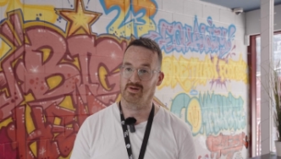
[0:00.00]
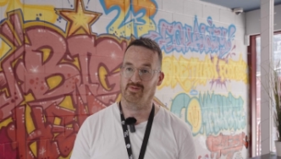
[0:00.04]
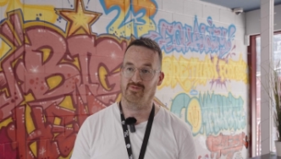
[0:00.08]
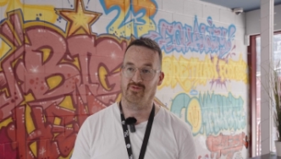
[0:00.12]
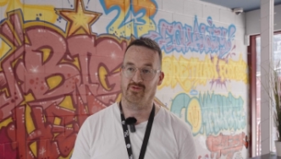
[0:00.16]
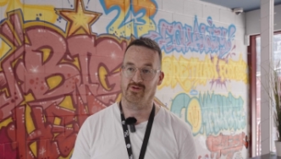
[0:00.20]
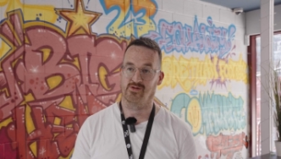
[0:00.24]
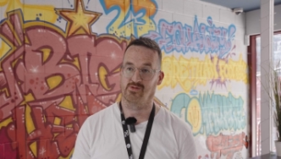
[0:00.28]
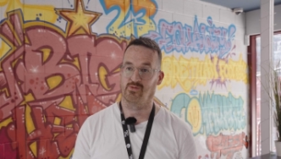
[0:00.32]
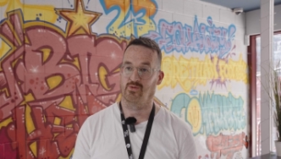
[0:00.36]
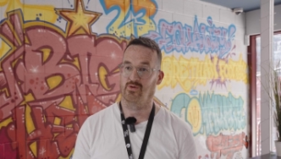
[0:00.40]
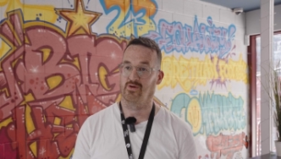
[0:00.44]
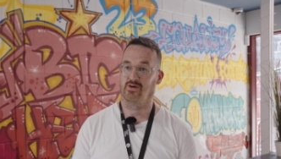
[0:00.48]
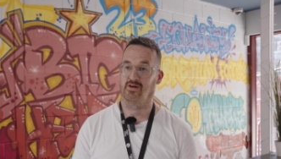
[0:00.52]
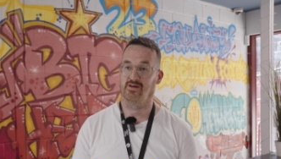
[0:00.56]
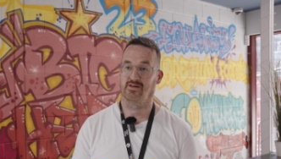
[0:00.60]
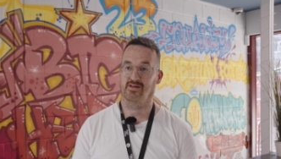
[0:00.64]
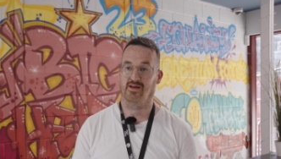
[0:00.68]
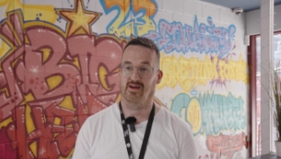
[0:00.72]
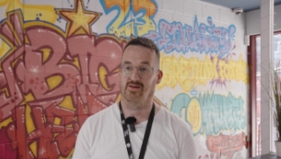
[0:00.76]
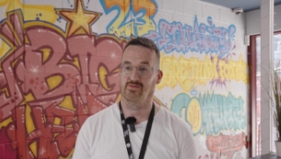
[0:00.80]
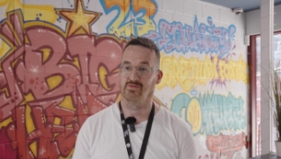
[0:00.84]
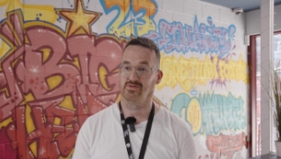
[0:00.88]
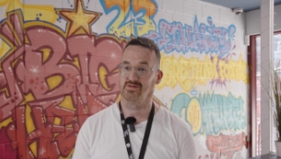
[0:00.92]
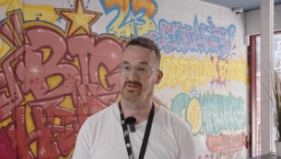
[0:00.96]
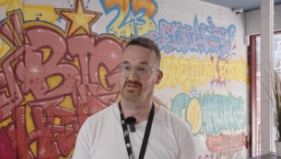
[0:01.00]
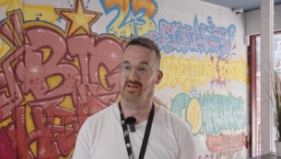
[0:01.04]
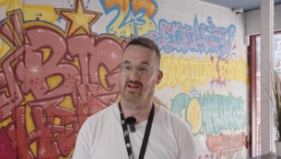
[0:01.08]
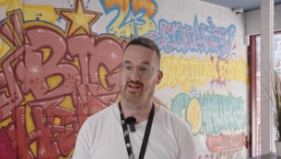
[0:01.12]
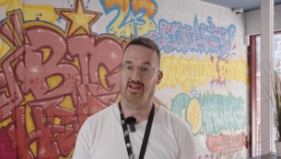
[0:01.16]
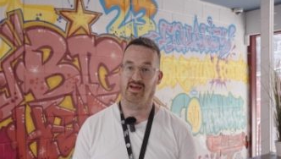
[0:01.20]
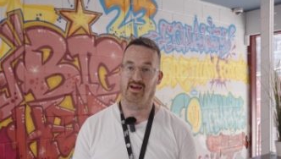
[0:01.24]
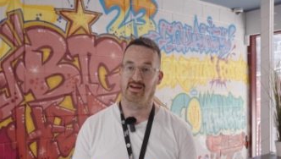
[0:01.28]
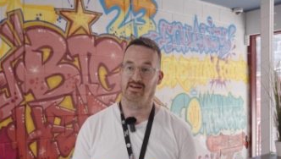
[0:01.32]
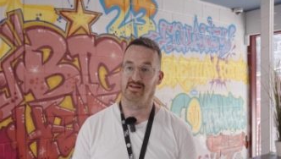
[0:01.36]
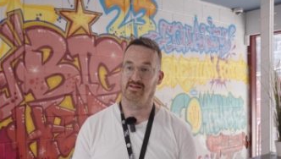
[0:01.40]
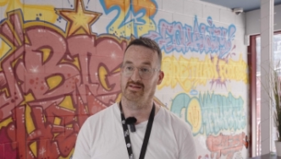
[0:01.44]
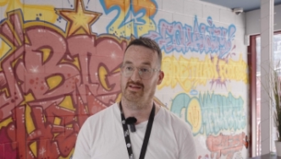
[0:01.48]
up for the award, I was
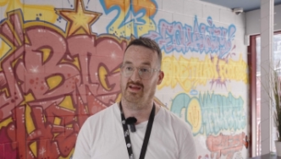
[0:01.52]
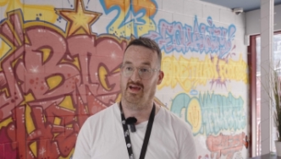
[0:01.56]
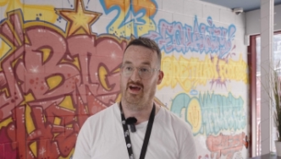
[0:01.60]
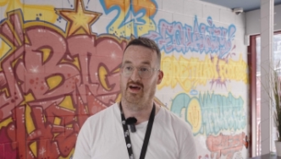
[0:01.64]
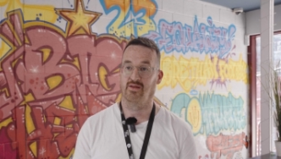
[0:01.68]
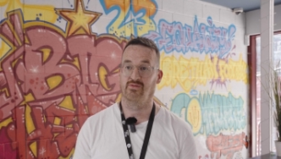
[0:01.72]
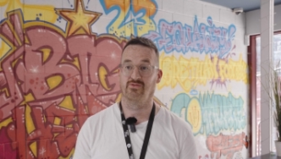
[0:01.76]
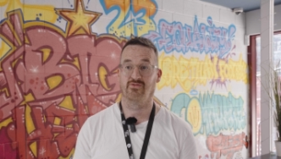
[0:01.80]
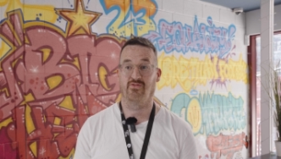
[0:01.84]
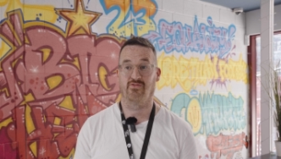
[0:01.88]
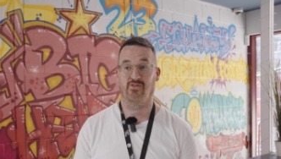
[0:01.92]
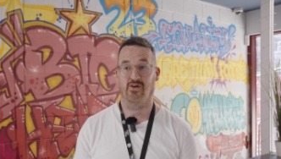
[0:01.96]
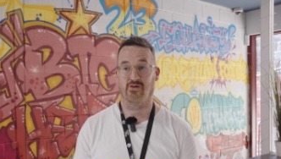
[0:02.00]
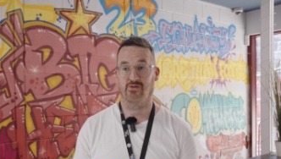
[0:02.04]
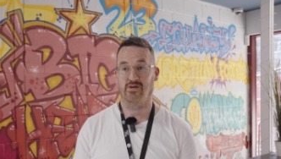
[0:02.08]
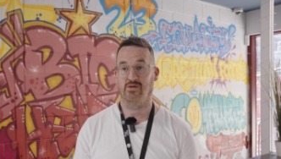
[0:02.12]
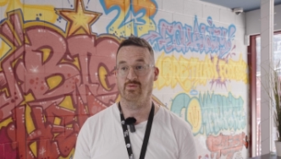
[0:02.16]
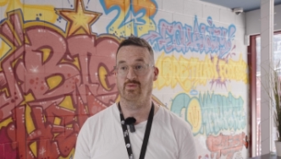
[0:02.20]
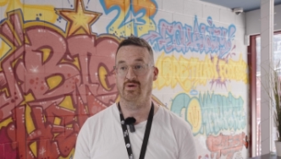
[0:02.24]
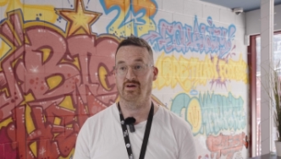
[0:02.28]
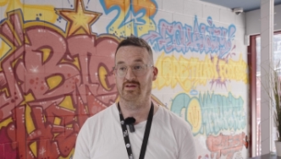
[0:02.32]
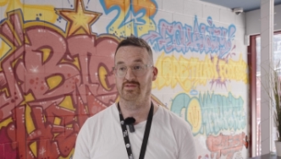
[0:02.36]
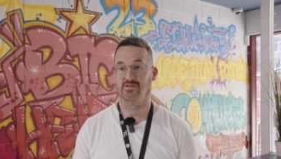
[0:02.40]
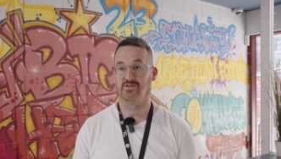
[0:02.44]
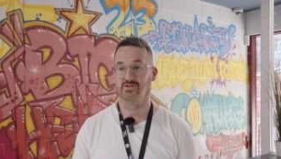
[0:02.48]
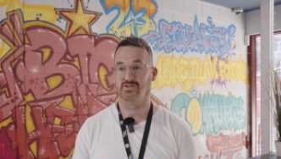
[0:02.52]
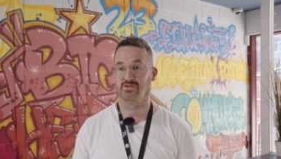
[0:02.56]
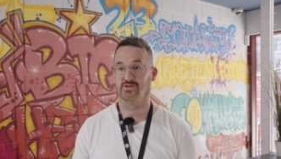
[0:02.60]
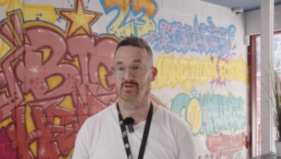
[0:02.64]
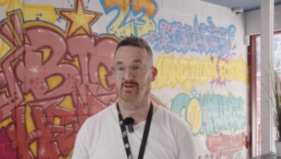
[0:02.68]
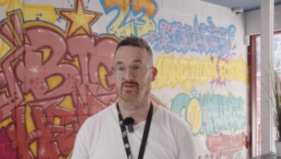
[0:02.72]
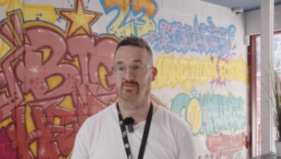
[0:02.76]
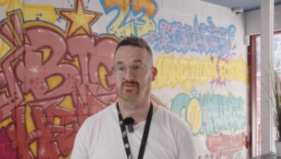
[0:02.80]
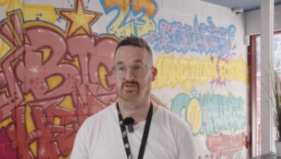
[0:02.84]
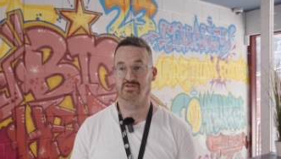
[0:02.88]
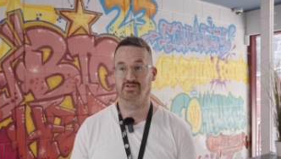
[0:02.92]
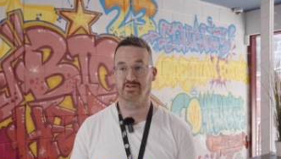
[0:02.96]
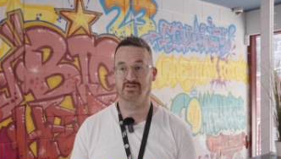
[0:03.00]
delighted and very well
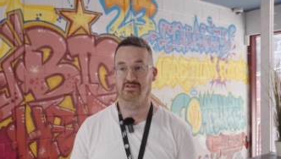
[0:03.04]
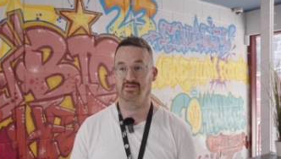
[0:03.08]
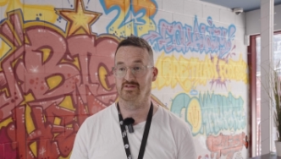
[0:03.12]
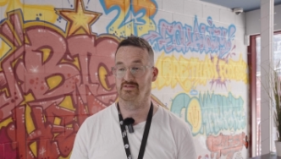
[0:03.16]
deserved. She